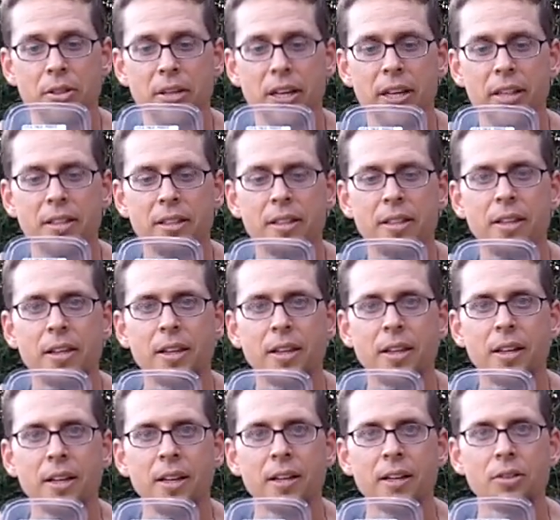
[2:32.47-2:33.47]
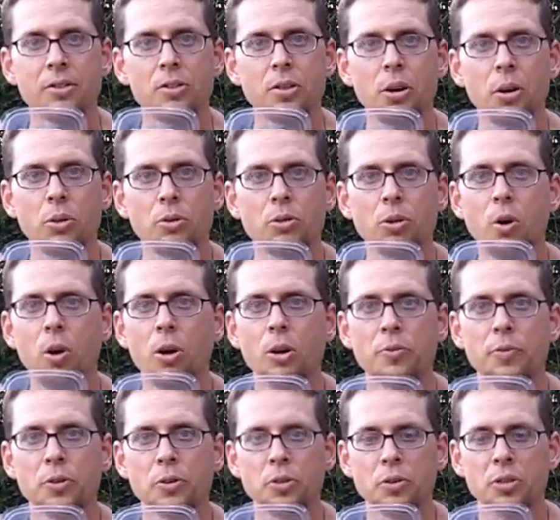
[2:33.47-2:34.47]
Okay, so no
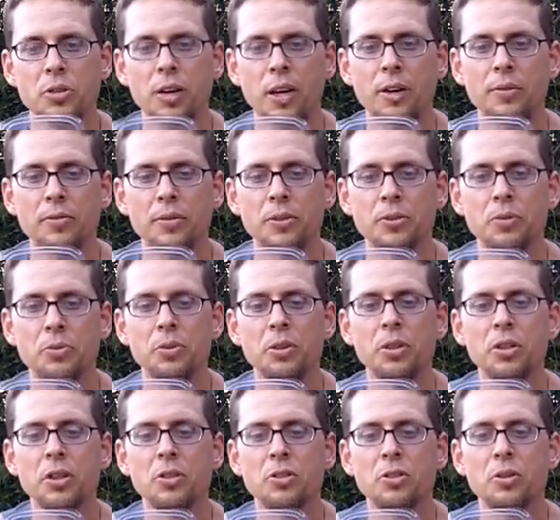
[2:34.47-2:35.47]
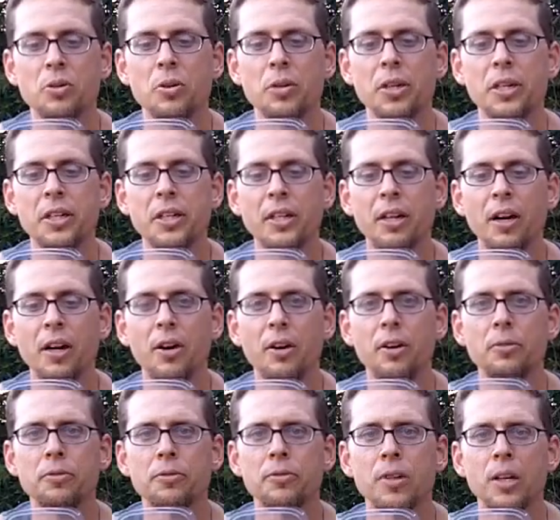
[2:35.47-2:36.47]
artificial stuff. There's a really good story
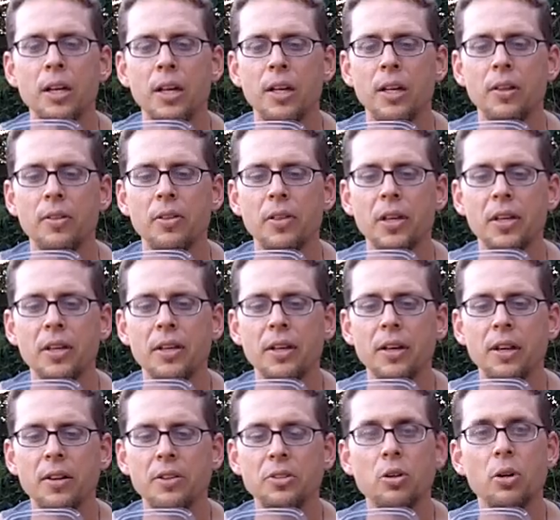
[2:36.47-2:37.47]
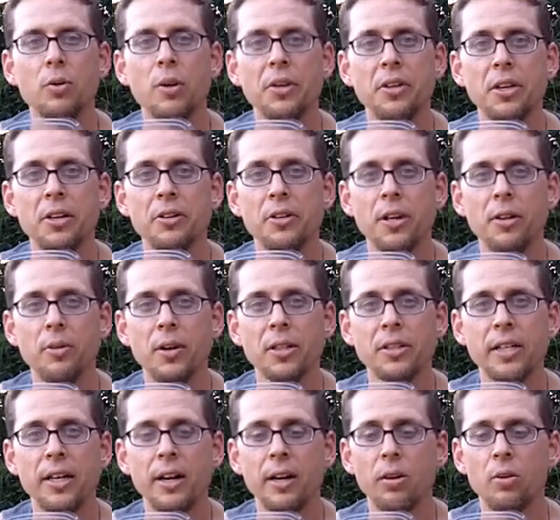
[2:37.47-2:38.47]
of it's going around the internet
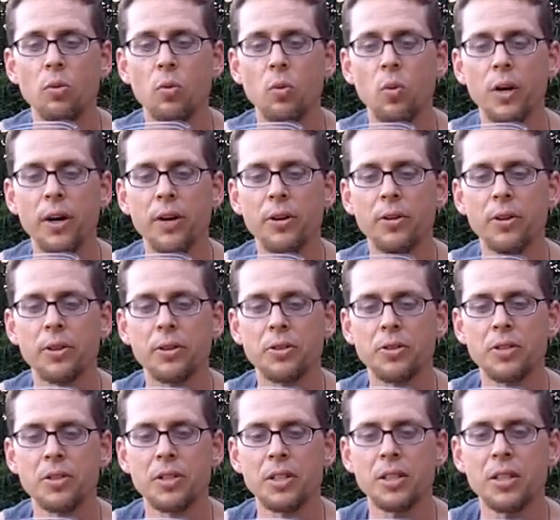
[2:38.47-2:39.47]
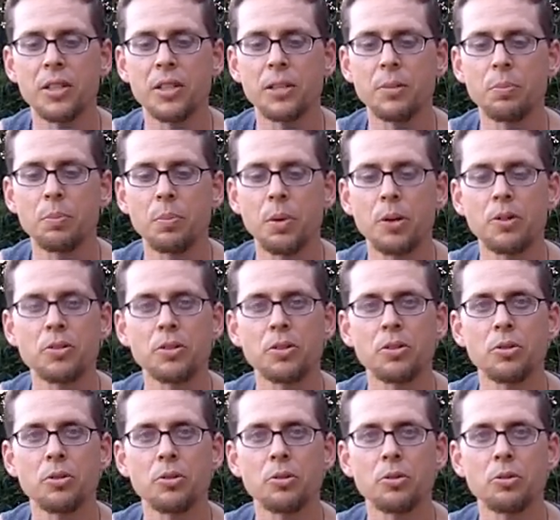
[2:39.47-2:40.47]
right now, where there's the
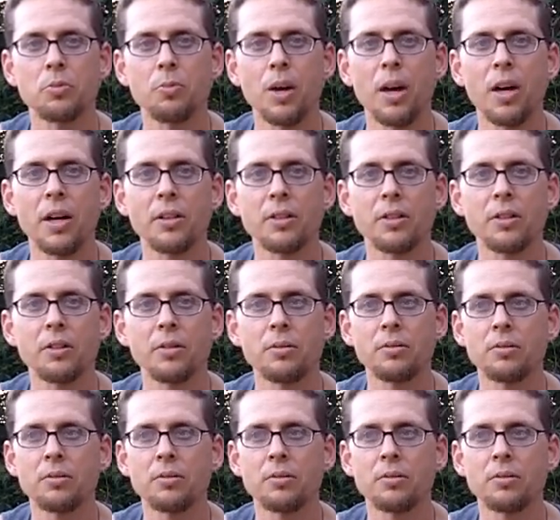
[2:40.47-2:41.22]
person who bought,